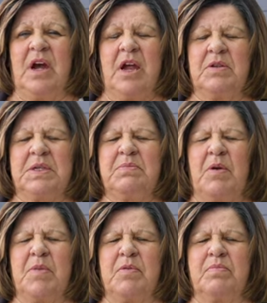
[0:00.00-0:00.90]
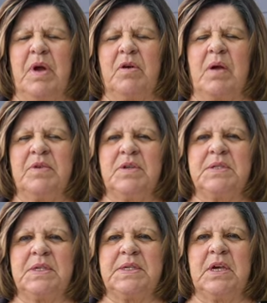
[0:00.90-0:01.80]
I just remember my grandma
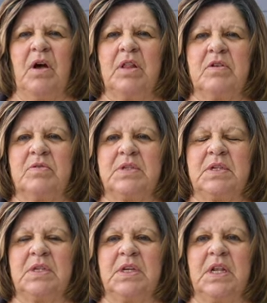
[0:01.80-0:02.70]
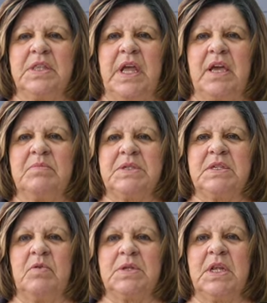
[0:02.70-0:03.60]
used to say all those little names
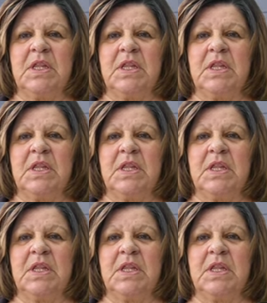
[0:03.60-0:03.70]
and those